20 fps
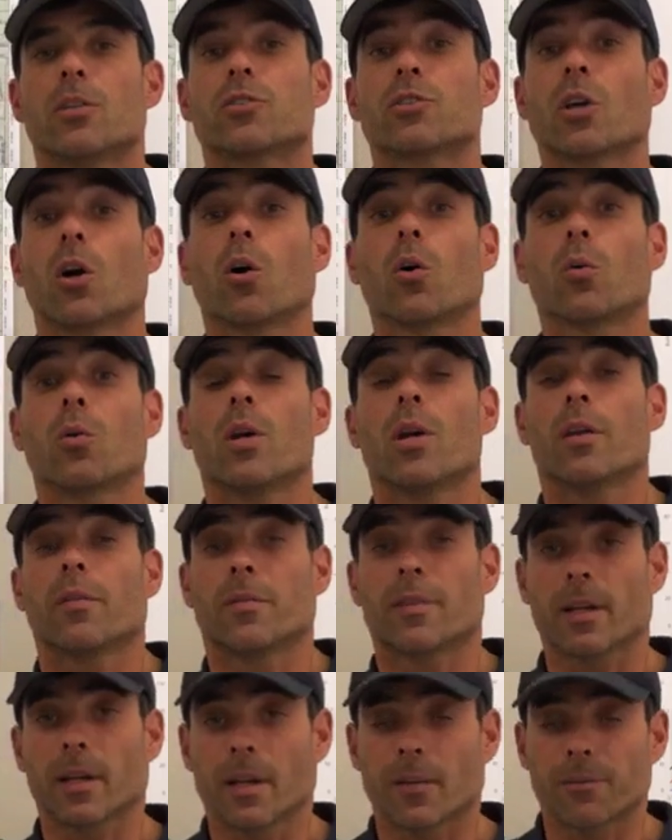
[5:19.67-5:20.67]
So
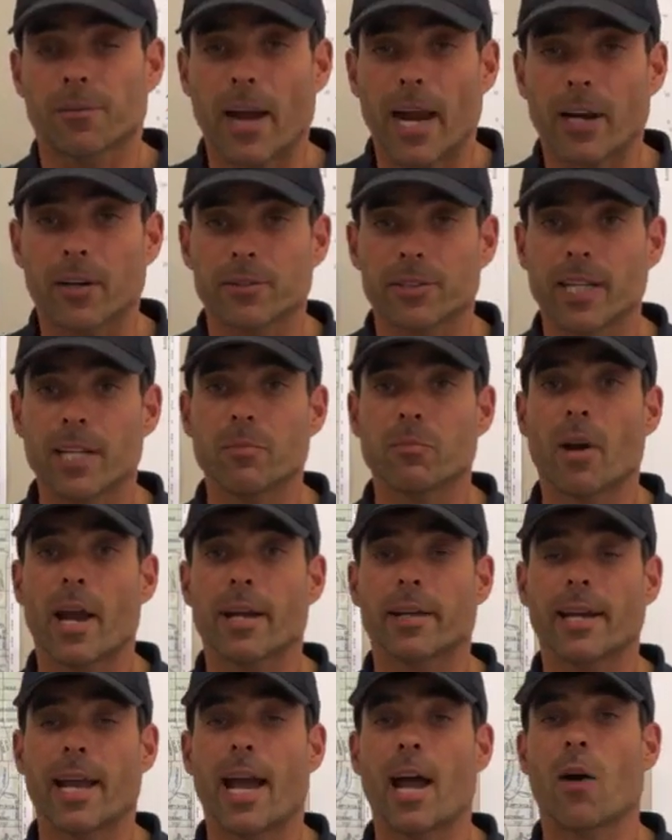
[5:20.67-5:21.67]
the fire team
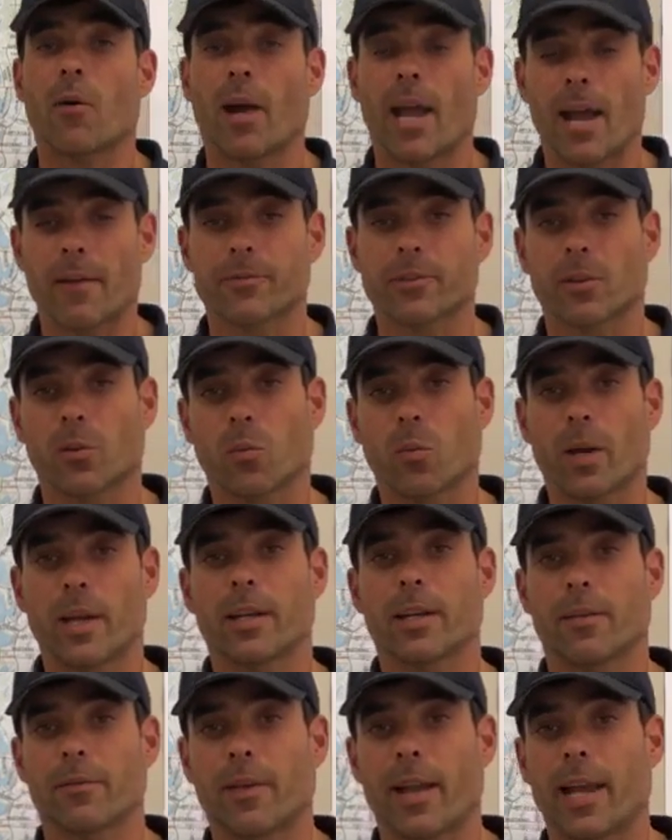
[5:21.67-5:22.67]
right now, after the
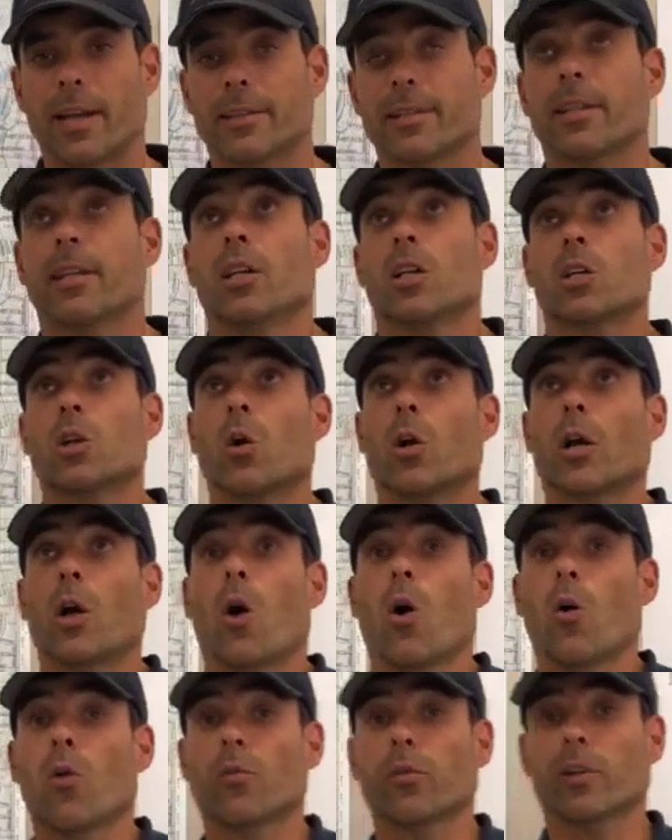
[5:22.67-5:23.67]
wind event, going
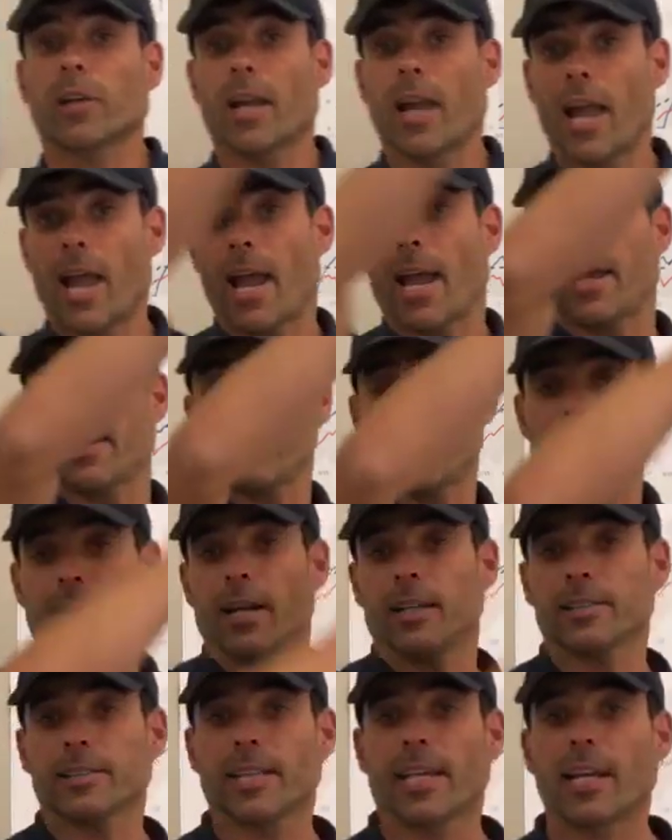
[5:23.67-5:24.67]
overhead and
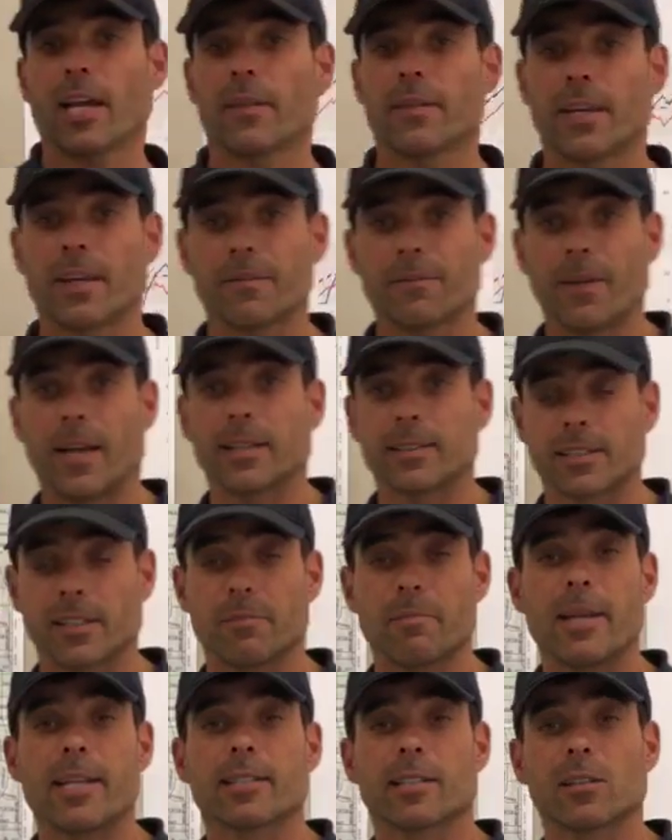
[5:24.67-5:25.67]
us staying on the
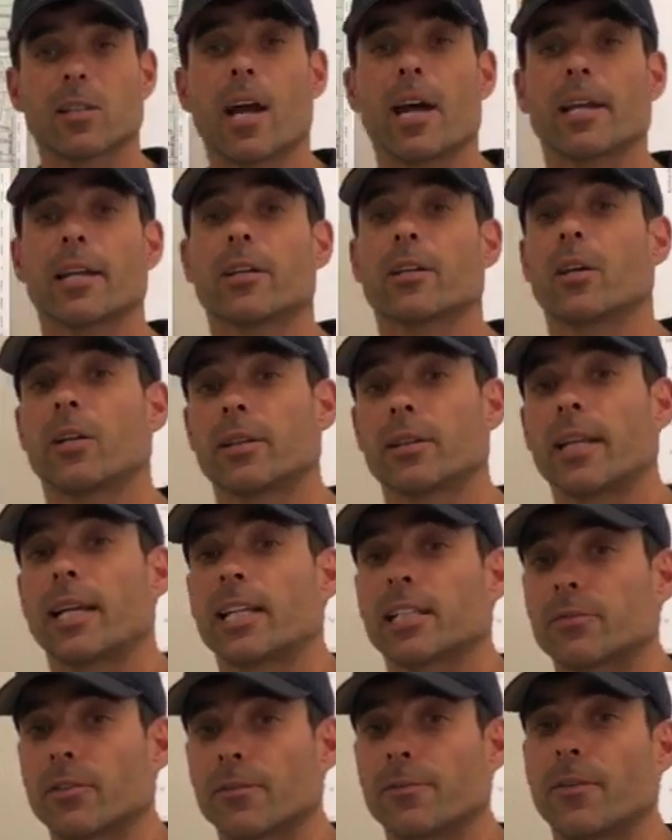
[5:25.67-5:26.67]
offensive means a lot of good
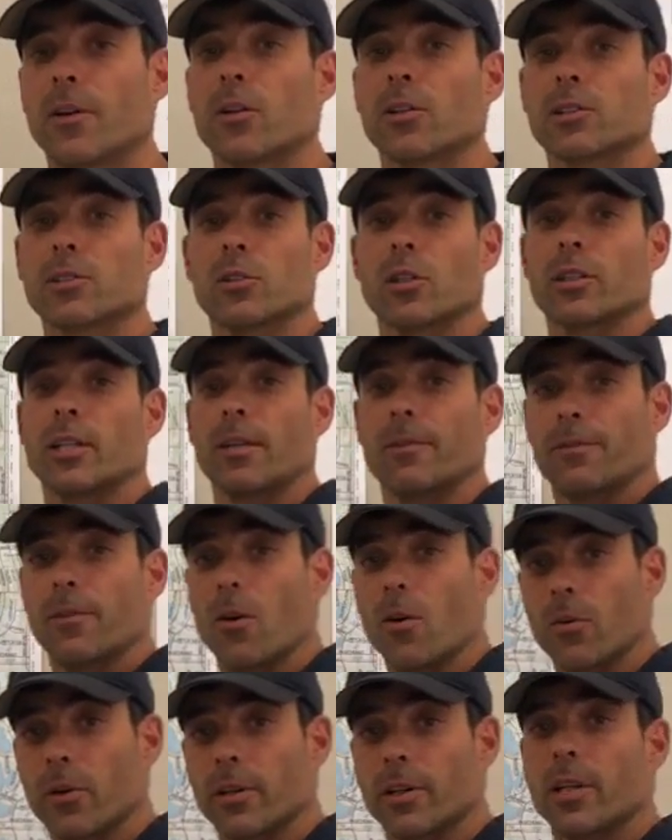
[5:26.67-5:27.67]
things for folks looking
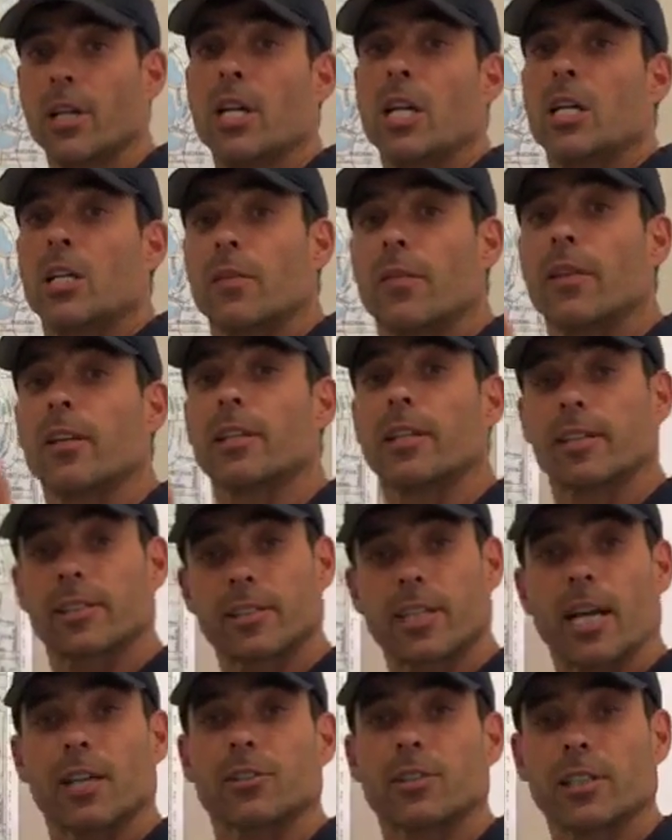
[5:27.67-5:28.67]
forward. The
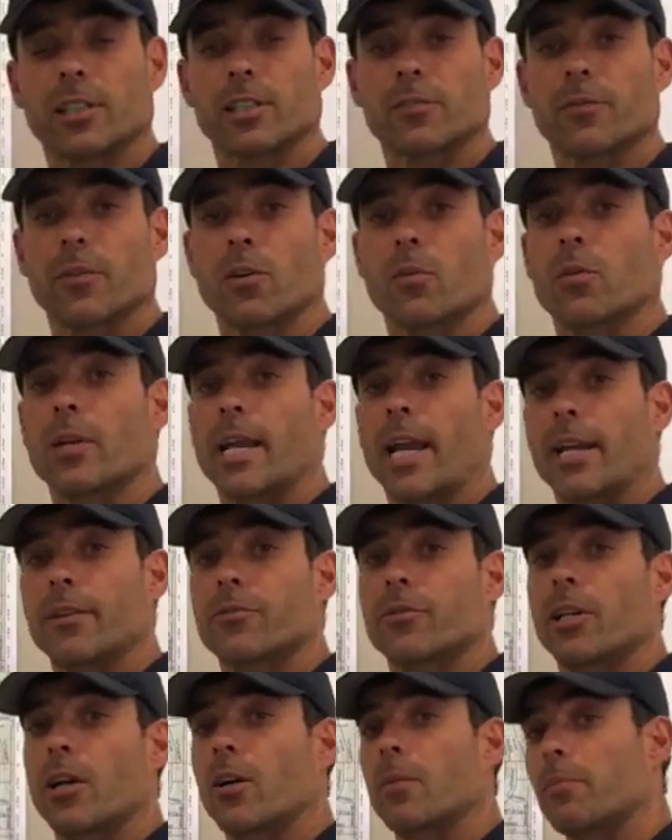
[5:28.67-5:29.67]
discussions for
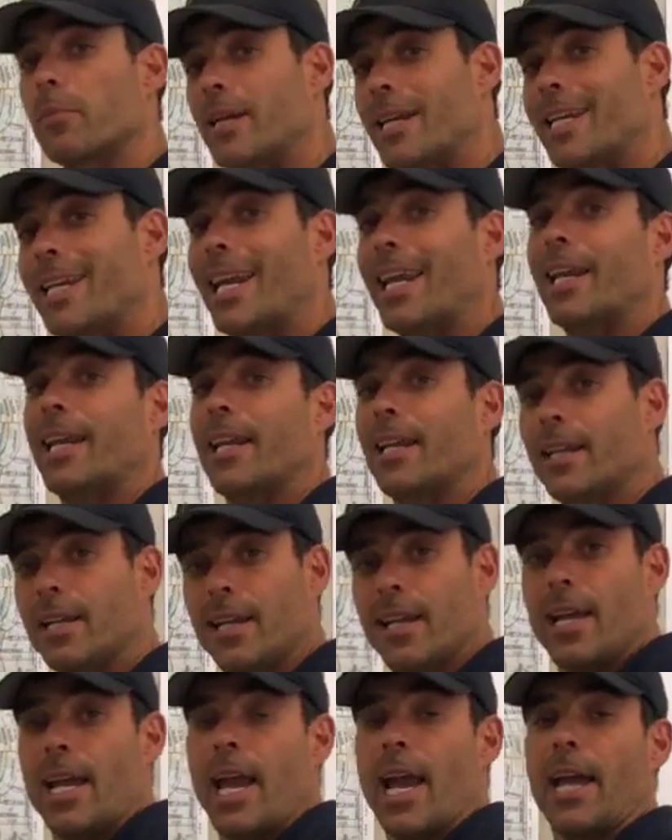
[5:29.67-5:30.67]
reentry are beginning
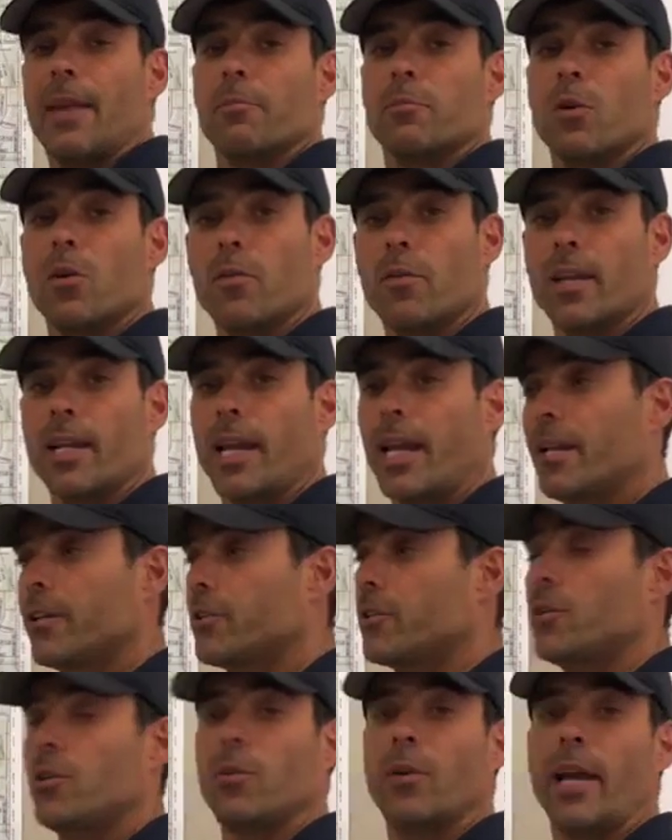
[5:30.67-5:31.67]
and moving
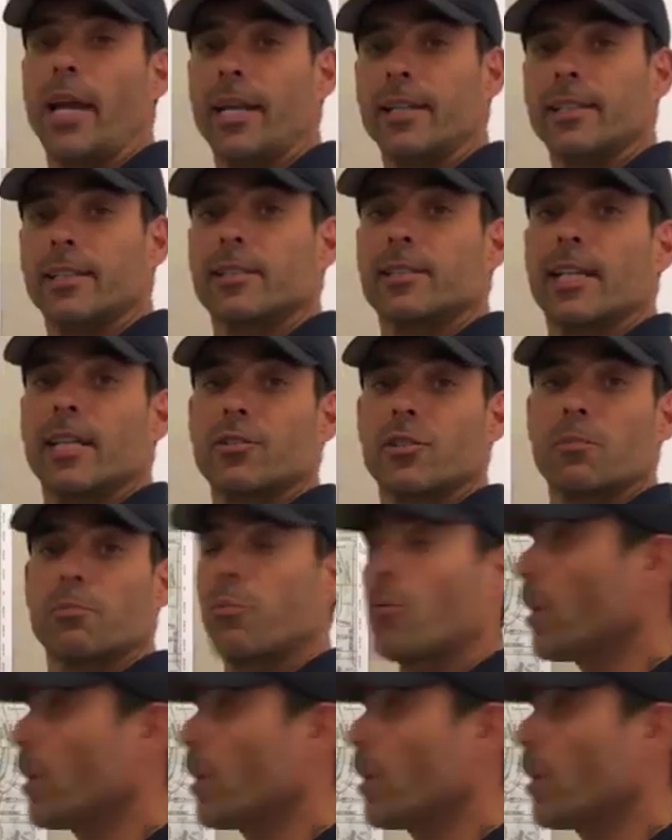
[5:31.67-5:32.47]
into a decision